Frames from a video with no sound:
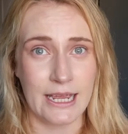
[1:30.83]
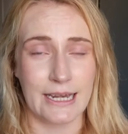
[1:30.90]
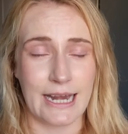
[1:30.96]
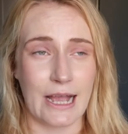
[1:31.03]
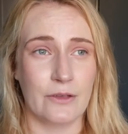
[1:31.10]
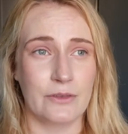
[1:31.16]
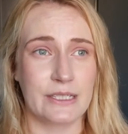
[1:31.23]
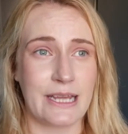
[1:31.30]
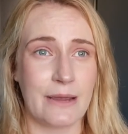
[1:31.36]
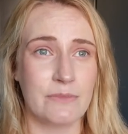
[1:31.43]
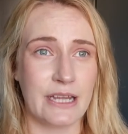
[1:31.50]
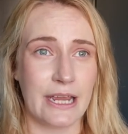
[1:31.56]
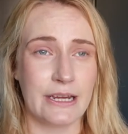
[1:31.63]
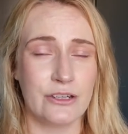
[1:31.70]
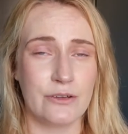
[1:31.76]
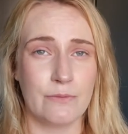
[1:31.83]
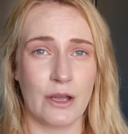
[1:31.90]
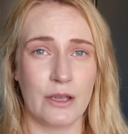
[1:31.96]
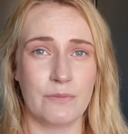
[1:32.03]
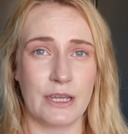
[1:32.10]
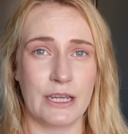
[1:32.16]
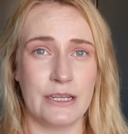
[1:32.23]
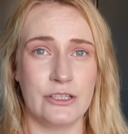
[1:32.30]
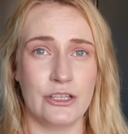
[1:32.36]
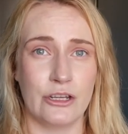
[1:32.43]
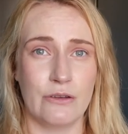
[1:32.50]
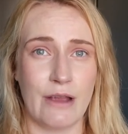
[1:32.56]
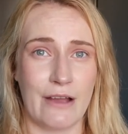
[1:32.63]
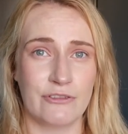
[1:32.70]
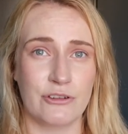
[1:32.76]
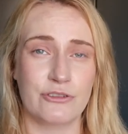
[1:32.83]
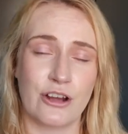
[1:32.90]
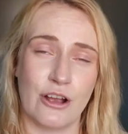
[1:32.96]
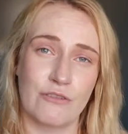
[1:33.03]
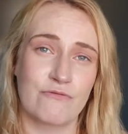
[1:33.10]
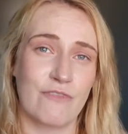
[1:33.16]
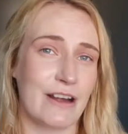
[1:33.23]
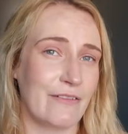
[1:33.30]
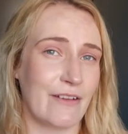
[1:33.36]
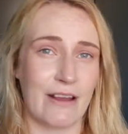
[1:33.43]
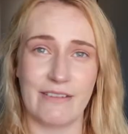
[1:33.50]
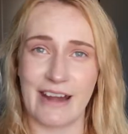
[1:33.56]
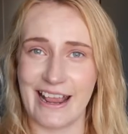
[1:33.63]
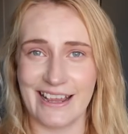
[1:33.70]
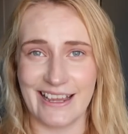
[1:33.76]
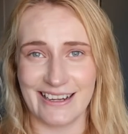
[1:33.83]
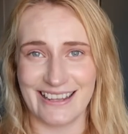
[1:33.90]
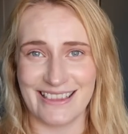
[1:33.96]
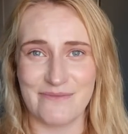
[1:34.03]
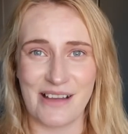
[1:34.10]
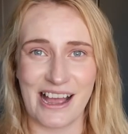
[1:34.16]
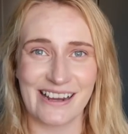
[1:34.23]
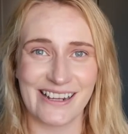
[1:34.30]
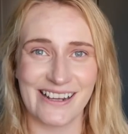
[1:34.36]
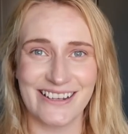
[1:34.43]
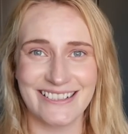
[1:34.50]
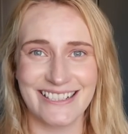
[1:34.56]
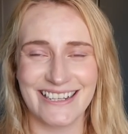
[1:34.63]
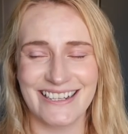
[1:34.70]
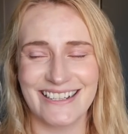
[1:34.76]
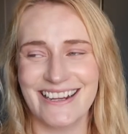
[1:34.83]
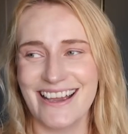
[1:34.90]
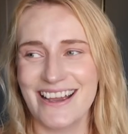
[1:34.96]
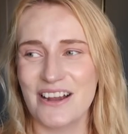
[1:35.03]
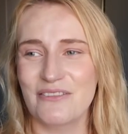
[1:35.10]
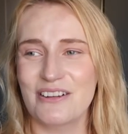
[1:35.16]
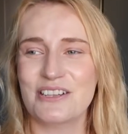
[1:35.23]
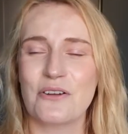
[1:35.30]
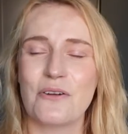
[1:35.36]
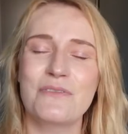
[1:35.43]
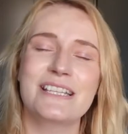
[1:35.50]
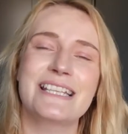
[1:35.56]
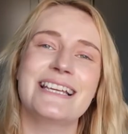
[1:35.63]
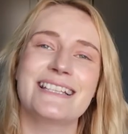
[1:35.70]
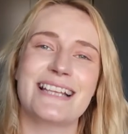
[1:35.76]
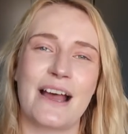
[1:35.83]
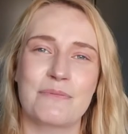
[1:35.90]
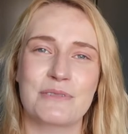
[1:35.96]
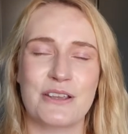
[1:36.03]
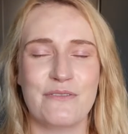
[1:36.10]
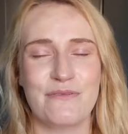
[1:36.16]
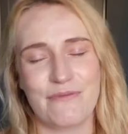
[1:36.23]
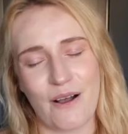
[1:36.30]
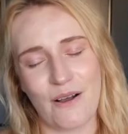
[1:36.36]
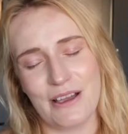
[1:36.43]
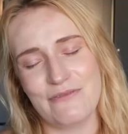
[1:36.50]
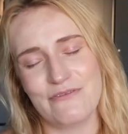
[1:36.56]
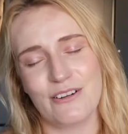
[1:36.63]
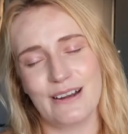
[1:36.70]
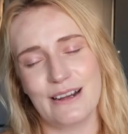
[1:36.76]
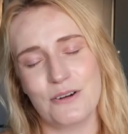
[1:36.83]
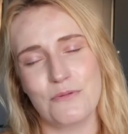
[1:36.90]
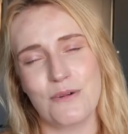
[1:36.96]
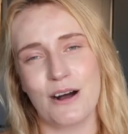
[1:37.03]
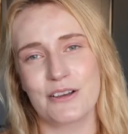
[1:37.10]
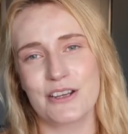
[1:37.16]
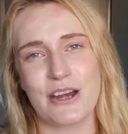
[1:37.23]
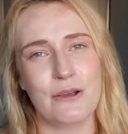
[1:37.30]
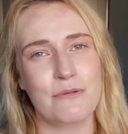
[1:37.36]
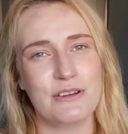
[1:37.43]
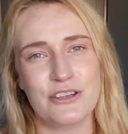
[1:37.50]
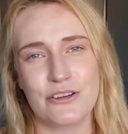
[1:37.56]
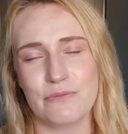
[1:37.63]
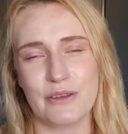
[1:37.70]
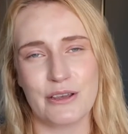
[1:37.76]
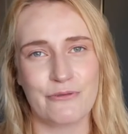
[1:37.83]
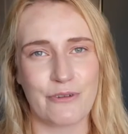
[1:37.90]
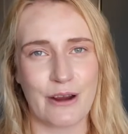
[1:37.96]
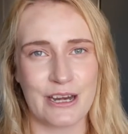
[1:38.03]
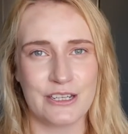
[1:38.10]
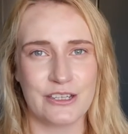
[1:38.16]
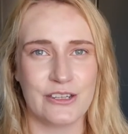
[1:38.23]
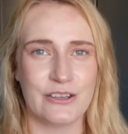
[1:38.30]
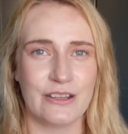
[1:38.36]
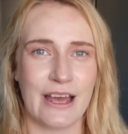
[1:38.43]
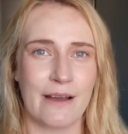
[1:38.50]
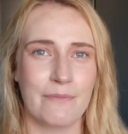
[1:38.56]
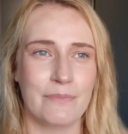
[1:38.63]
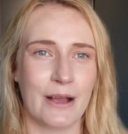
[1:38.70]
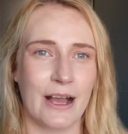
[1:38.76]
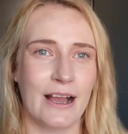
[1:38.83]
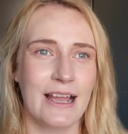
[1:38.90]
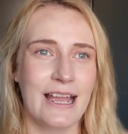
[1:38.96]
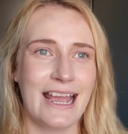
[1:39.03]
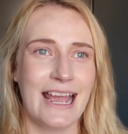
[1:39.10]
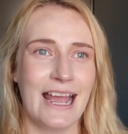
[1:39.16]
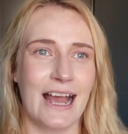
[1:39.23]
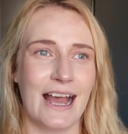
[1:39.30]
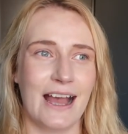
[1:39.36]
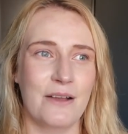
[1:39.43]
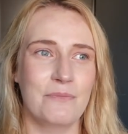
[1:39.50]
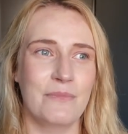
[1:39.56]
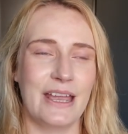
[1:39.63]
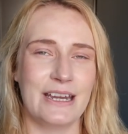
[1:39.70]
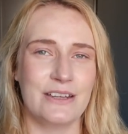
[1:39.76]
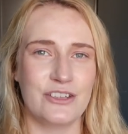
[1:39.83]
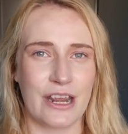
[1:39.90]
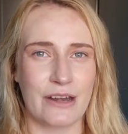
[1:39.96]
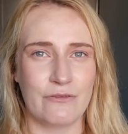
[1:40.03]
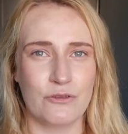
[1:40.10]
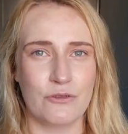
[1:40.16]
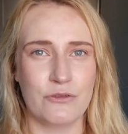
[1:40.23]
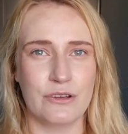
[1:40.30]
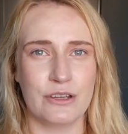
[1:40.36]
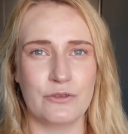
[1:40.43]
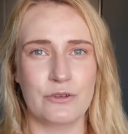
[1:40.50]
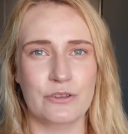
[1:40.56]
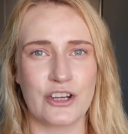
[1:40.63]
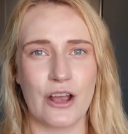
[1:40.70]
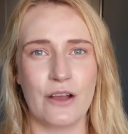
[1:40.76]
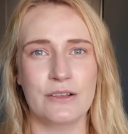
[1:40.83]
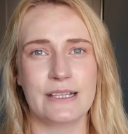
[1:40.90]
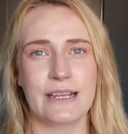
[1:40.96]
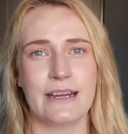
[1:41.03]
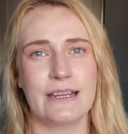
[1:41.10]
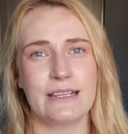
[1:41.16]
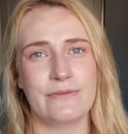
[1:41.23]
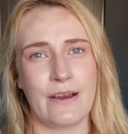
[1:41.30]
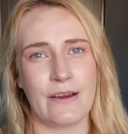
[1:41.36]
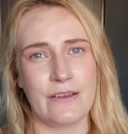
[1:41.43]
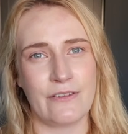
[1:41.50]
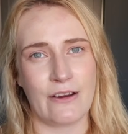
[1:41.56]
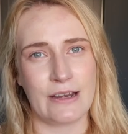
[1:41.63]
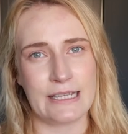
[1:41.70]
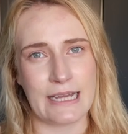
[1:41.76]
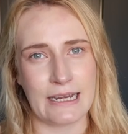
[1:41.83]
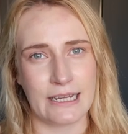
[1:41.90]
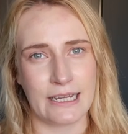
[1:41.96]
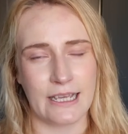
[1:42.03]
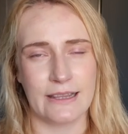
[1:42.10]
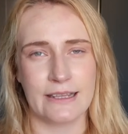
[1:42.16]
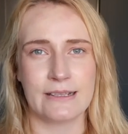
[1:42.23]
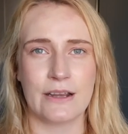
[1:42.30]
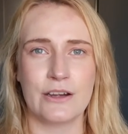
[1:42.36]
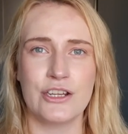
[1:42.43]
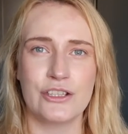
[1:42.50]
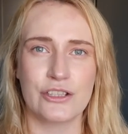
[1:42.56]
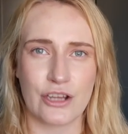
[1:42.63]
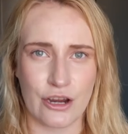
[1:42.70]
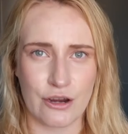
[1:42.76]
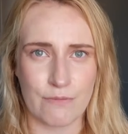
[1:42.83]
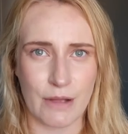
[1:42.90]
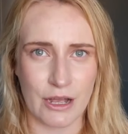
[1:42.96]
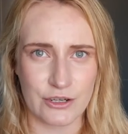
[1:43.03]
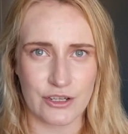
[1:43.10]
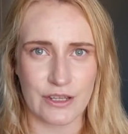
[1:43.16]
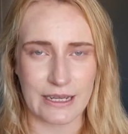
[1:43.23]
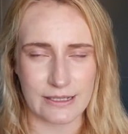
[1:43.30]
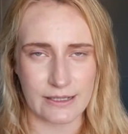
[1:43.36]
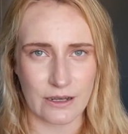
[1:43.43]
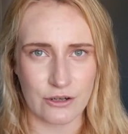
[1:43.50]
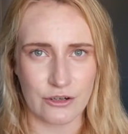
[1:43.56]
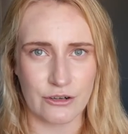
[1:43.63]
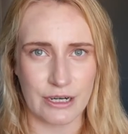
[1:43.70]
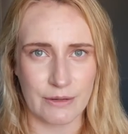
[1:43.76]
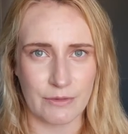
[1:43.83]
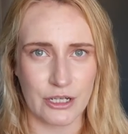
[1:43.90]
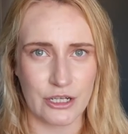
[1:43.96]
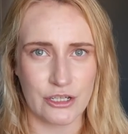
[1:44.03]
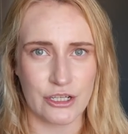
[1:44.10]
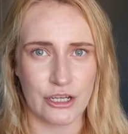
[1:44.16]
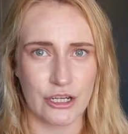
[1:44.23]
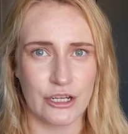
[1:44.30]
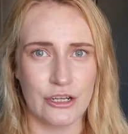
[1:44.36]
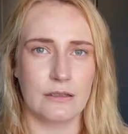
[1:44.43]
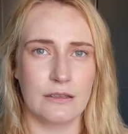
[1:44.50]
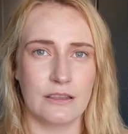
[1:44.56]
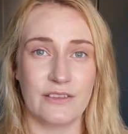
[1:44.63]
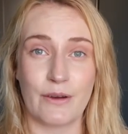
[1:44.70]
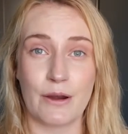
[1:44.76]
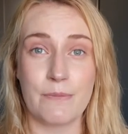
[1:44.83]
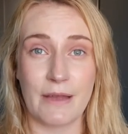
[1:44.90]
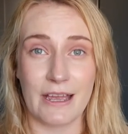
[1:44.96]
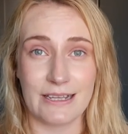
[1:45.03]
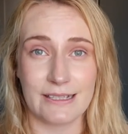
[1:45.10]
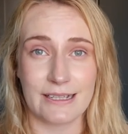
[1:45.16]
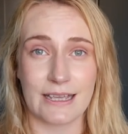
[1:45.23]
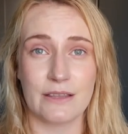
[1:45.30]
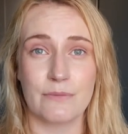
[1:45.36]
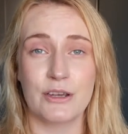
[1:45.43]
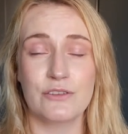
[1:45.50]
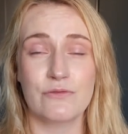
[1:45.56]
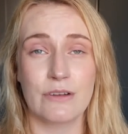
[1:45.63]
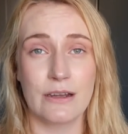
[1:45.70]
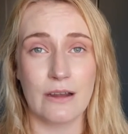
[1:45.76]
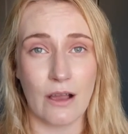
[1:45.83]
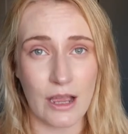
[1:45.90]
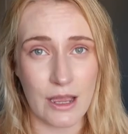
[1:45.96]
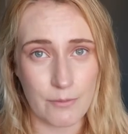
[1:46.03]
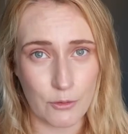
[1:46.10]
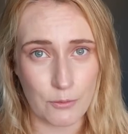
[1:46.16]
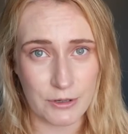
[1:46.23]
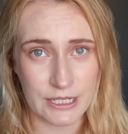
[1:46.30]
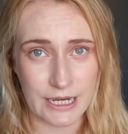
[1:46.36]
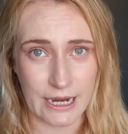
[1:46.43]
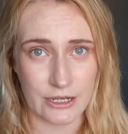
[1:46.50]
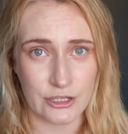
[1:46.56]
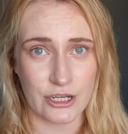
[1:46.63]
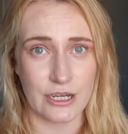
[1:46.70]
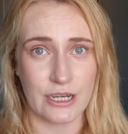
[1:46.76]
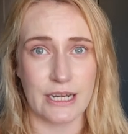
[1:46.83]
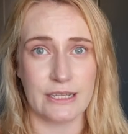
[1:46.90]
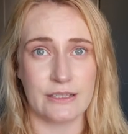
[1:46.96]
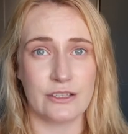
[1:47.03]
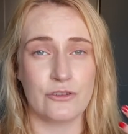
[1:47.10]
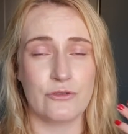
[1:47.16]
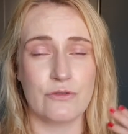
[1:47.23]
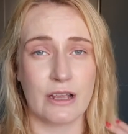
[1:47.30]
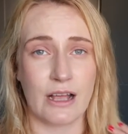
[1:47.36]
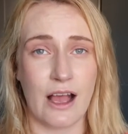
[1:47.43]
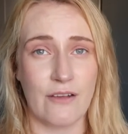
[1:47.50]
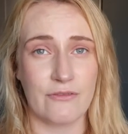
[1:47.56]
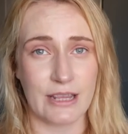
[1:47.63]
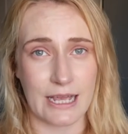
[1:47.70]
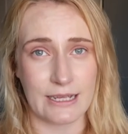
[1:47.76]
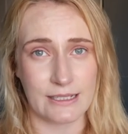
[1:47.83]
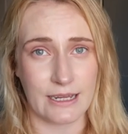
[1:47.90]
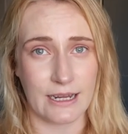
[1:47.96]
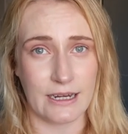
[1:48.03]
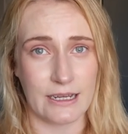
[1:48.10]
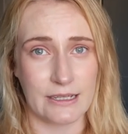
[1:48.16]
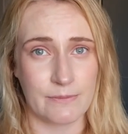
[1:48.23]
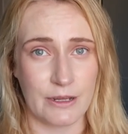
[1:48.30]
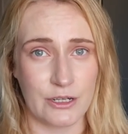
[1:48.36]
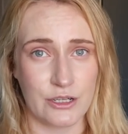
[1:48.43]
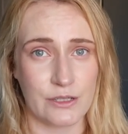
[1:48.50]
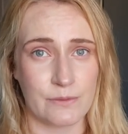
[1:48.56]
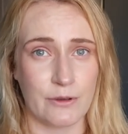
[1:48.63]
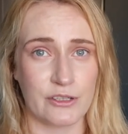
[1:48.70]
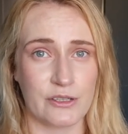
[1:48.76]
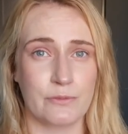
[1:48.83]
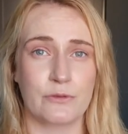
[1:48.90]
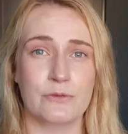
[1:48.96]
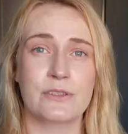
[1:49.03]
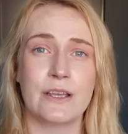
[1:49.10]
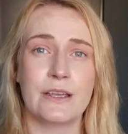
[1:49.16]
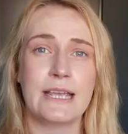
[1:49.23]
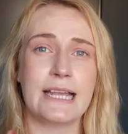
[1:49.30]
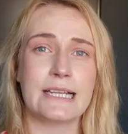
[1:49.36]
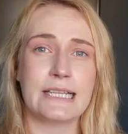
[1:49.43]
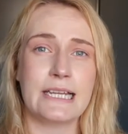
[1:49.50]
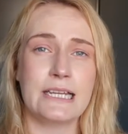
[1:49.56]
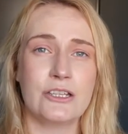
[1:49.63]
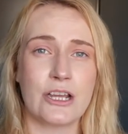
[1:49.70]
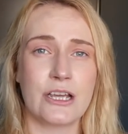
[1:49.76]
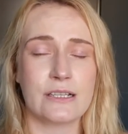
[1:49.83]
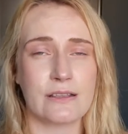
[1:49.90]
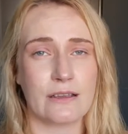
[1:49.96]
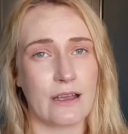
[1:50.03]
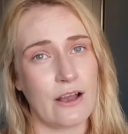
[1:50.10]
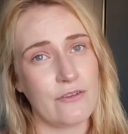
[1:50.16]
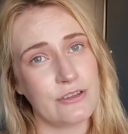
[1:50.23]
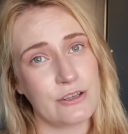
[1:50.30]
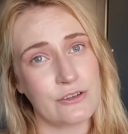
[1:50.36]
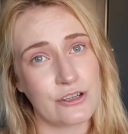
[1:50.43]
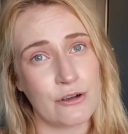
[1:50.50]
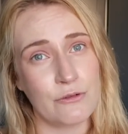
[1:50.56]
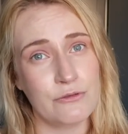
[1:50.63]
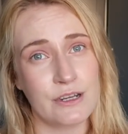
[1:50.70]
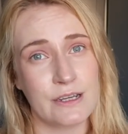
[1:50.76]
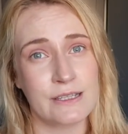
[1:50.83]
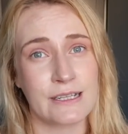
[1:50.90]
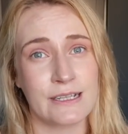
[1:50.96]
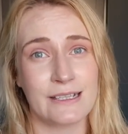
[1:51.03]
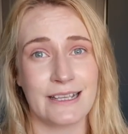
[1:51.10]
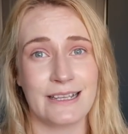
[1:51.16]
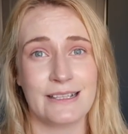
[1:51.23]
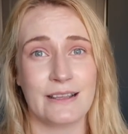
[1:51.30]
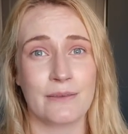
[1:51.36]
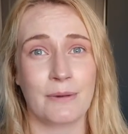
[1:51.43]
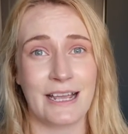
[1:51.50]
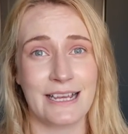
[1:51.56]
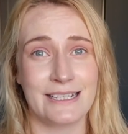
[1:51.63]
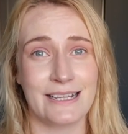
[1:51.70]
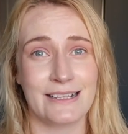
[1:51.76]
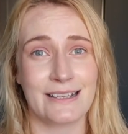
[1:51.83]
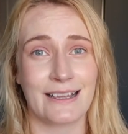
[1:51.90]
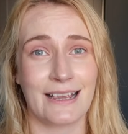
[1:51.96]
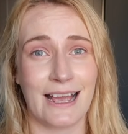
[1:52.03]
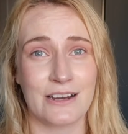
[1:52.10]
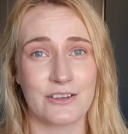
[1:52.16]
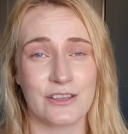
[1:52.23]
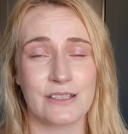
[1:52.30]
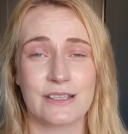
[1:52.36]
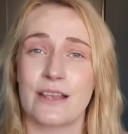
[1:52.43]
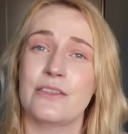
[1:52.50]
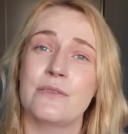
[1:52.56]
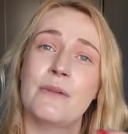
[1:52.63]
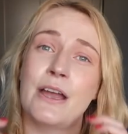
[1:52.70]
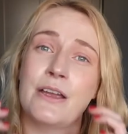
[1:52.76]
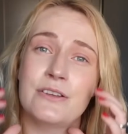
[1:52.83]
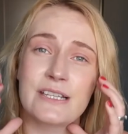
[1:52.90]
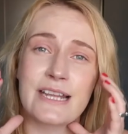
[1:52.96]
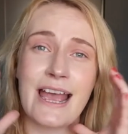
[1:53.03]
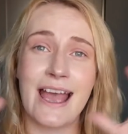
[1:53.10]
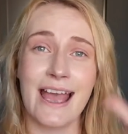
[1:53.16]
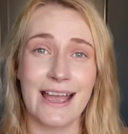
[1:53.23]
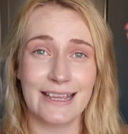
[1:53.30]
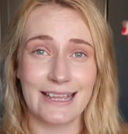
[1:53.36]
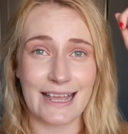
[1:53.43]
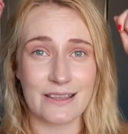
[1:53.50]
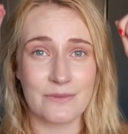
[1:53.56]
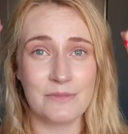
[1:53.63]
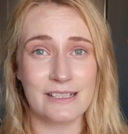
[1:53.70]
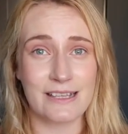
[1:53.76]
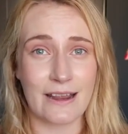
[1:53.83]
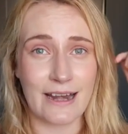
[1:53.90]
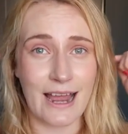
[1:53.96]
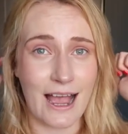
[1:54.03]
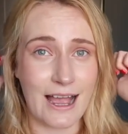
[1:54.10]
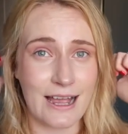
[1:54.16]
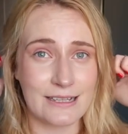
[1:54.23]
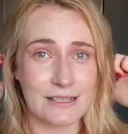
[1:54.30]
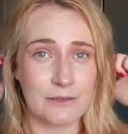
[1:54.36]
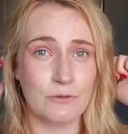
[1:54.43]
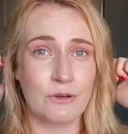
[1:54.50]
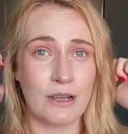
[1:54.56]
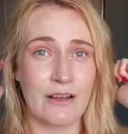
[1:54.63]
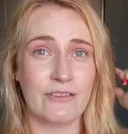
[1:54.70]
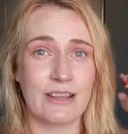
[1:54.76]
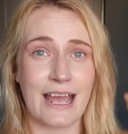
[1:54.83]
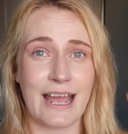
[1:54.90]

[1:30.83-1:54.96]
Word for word: Now the temptation might be to have your child running around naked in the back garden, which obviously is absolutely fine for a little while, you know, we shouldn't be afraid to do that, but um, in general, your child's skin is very, very delicate. There's only so much that sun cream can do. The very best and the most reliable protection is to cover that skin as much as possible. So get t-shirts that cover the shoulders because these are the places that catch the sun the most. Get them sun hats that will cover